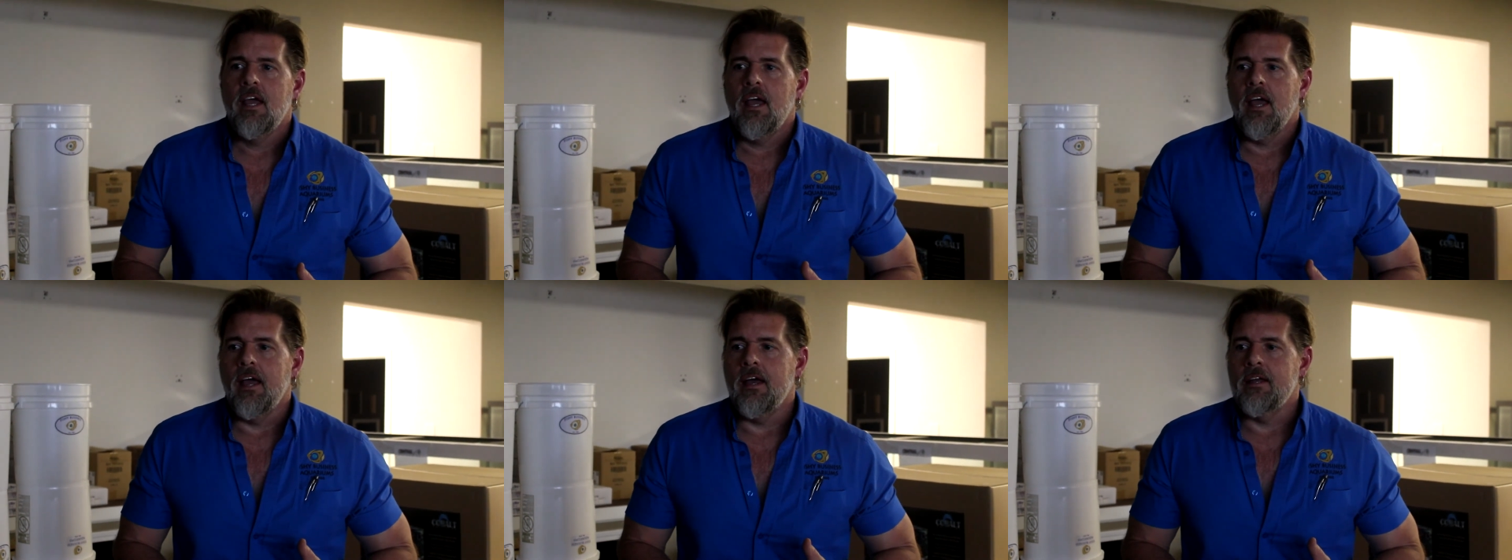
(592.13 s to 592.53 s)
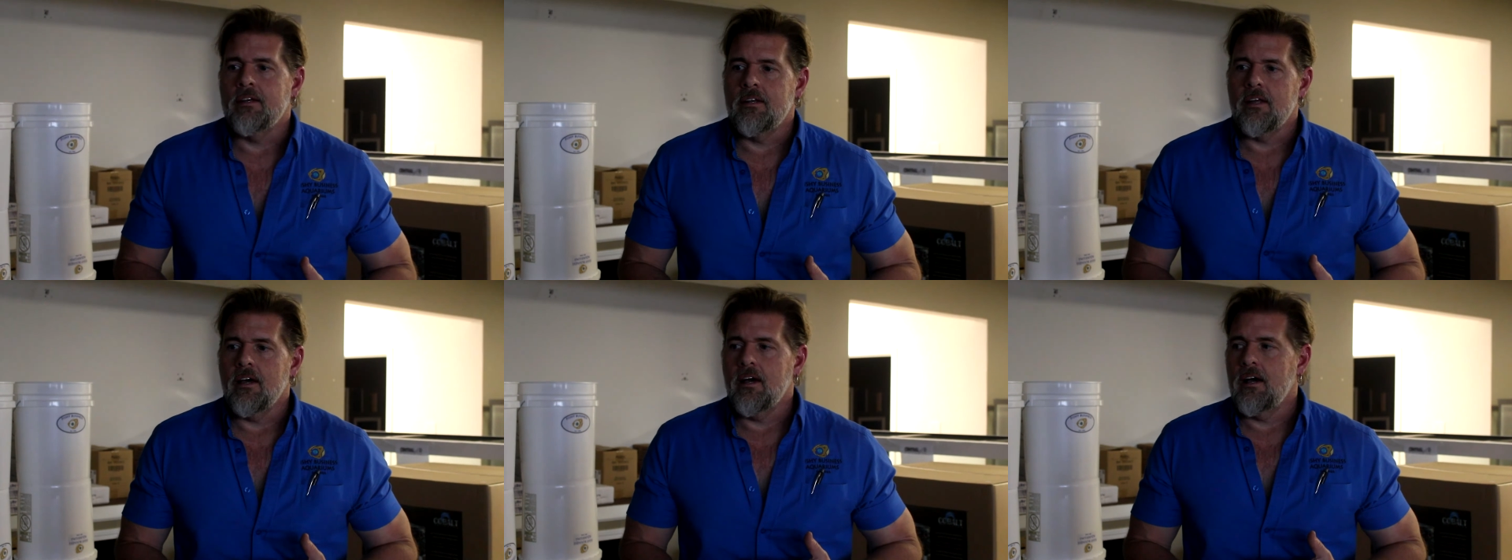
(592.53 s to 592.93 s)

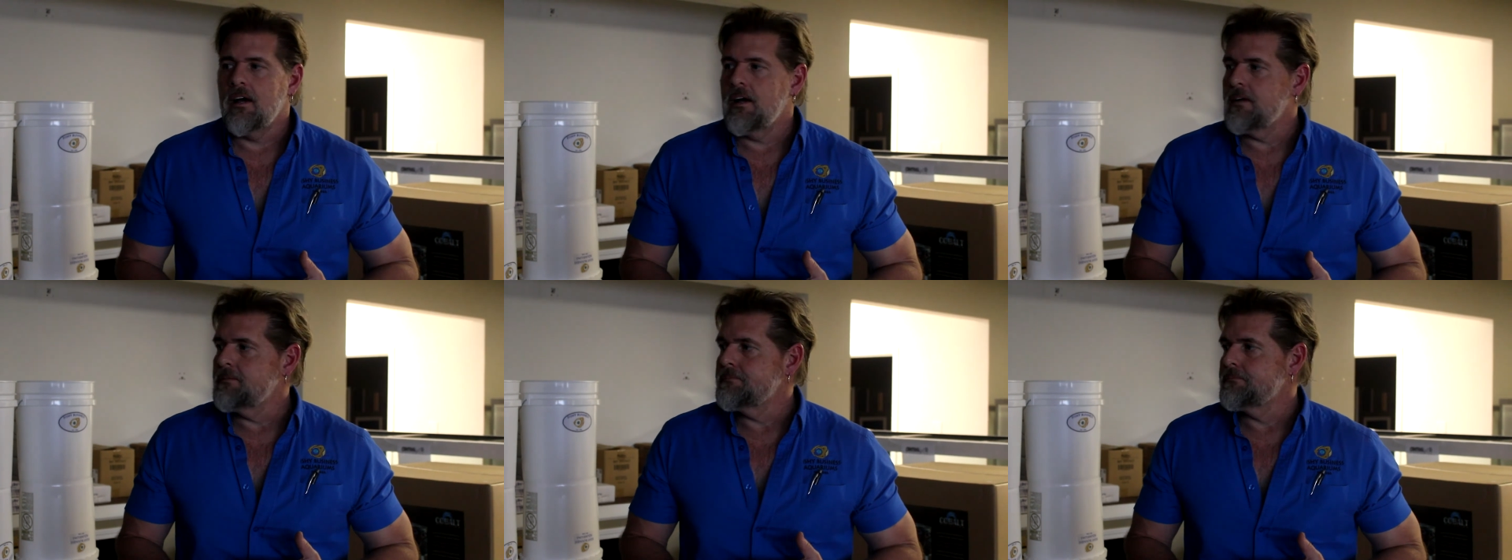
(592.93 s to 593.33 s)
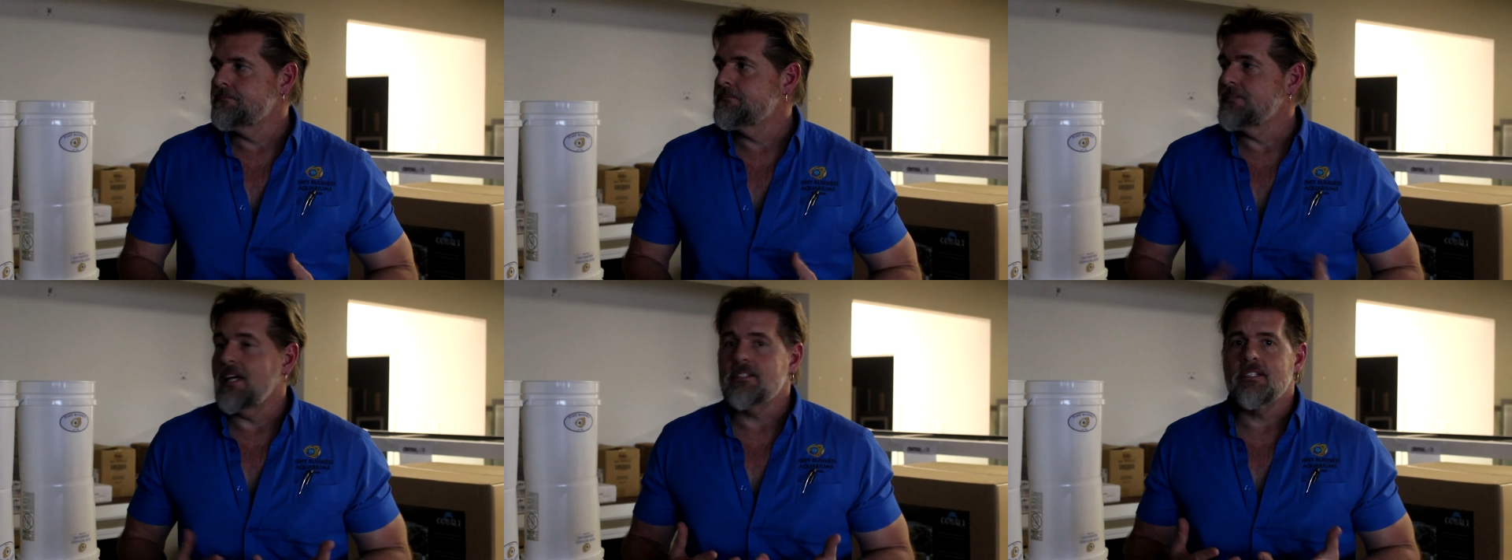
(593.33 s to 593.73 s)
and
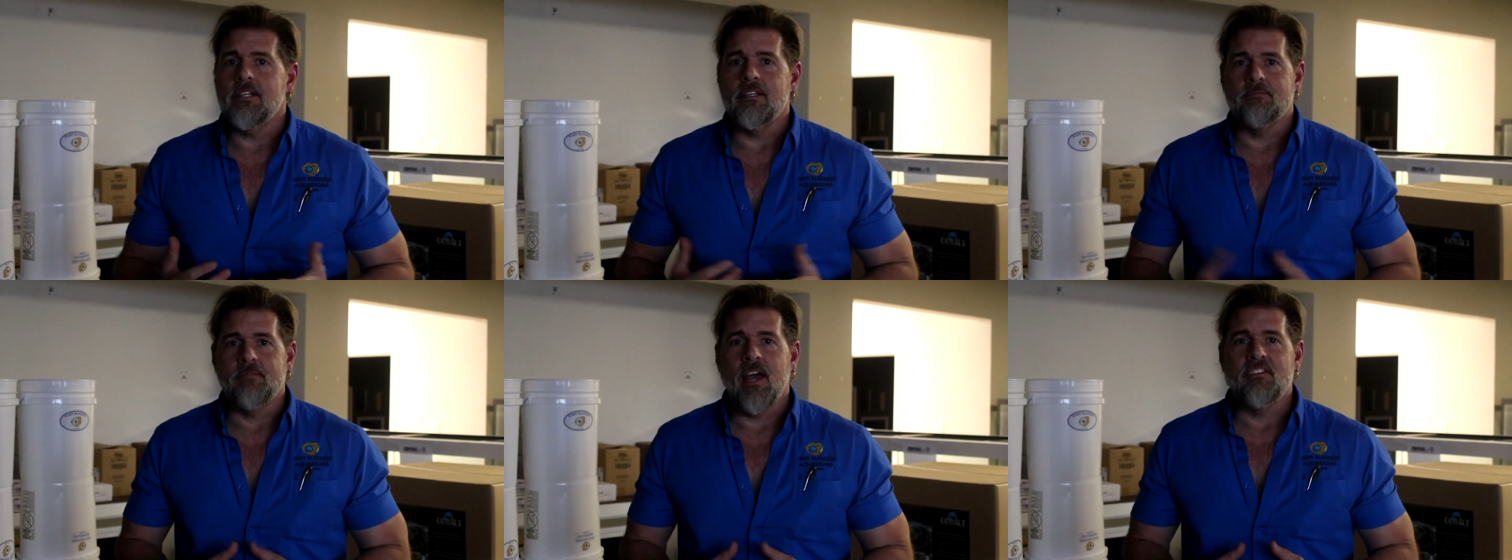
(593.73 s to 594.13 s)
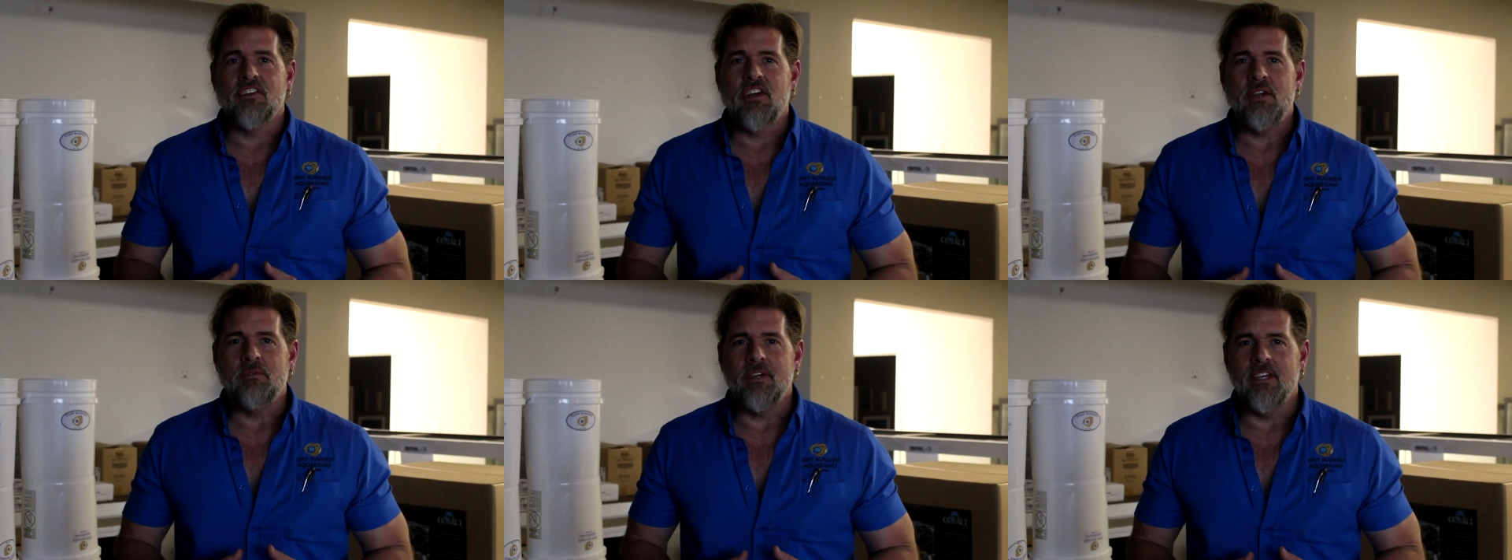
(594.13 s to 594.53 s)
that's it. Have a
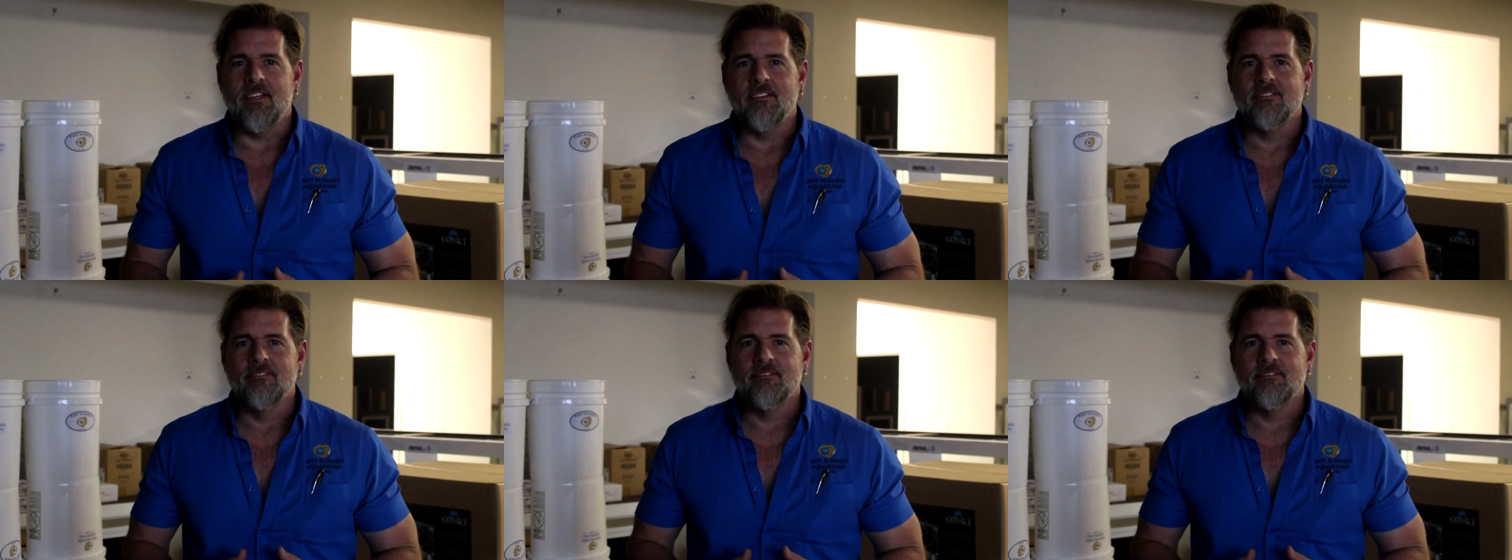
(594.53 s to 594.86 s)
great week.